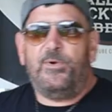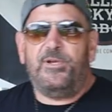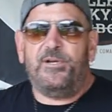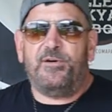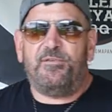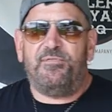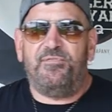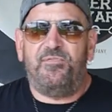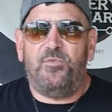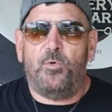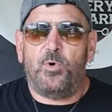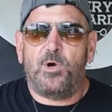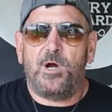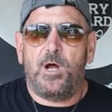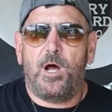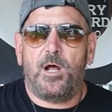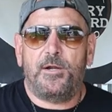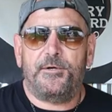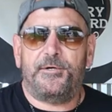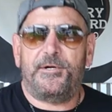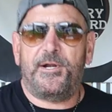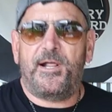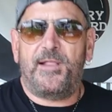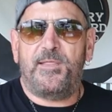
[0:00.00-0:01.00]
we are
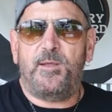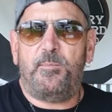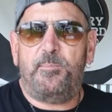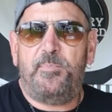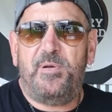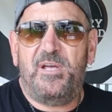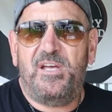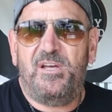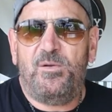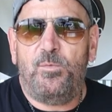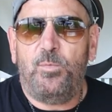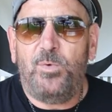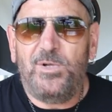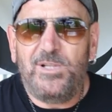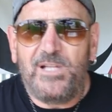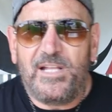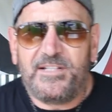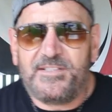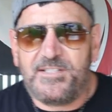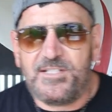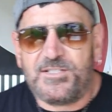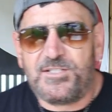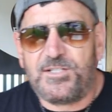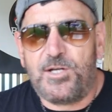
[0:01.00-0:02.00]
400 on the pit. We'll
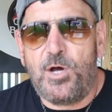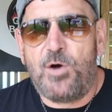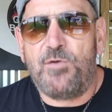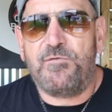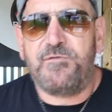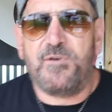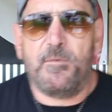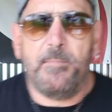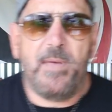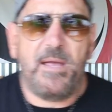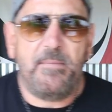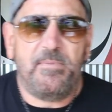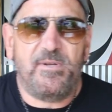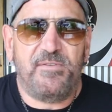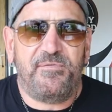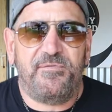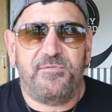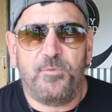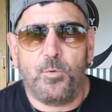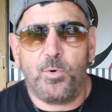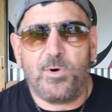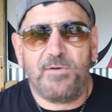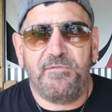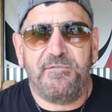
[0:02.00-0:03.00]
let this go for maybe
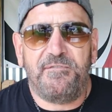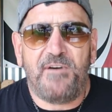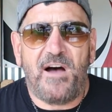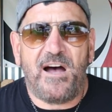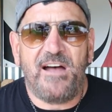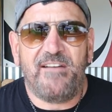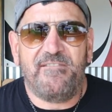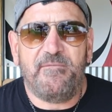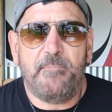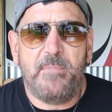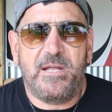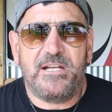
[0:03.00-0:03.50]
4 or 5